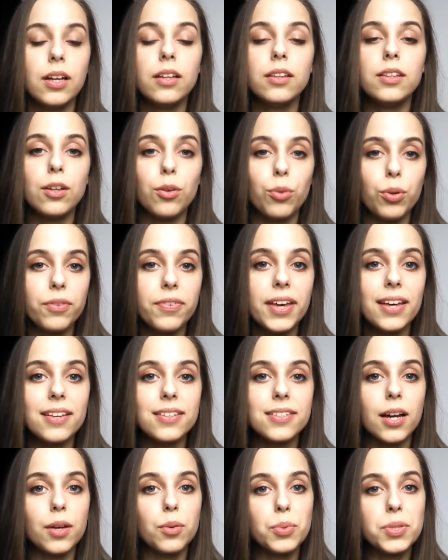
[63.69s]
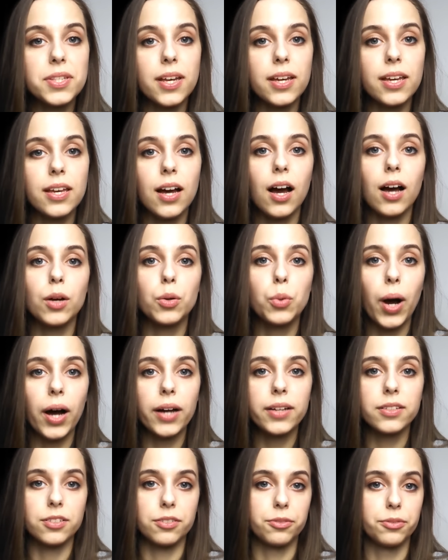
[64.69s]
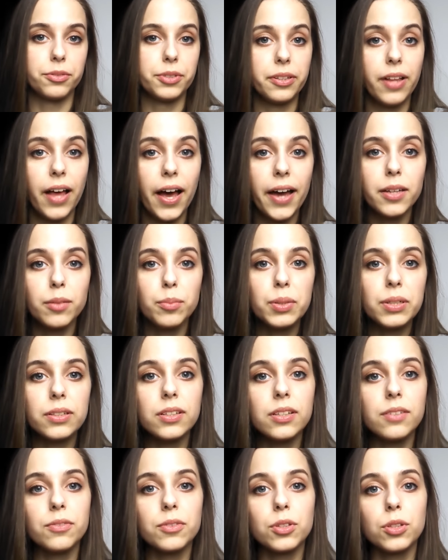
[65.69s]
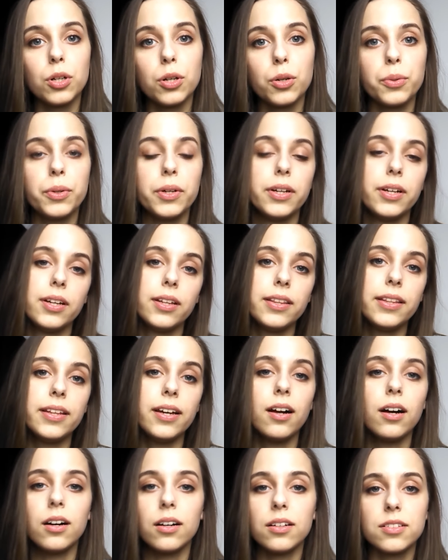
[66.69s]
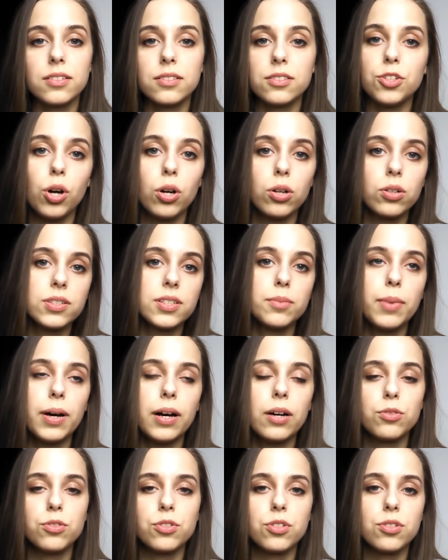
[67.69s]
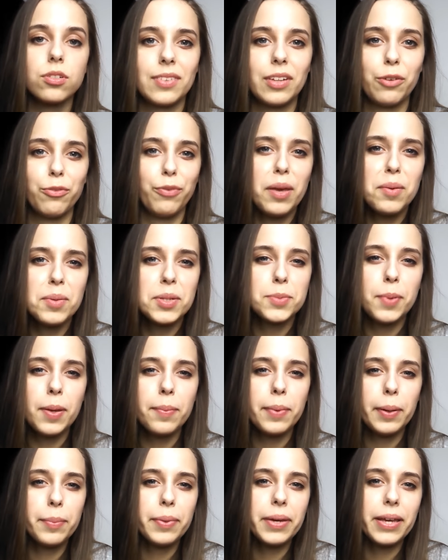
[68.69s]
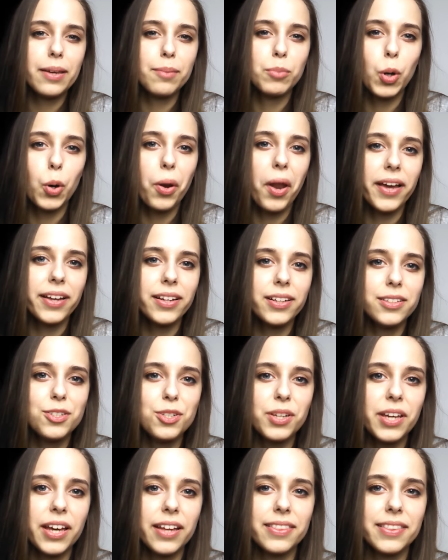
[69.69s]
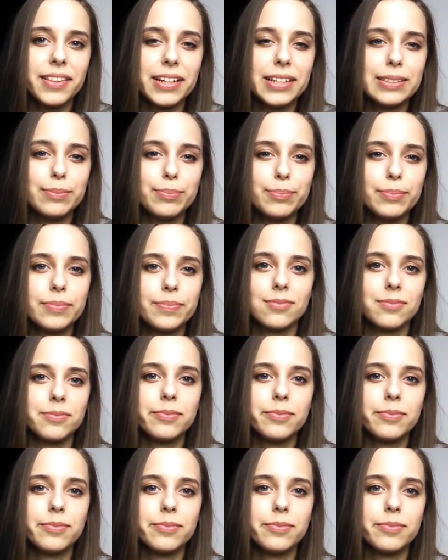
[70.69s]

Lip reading: The Oliviers, I would say, are quite reliable, even though there are talks about famous people being more likely to get them,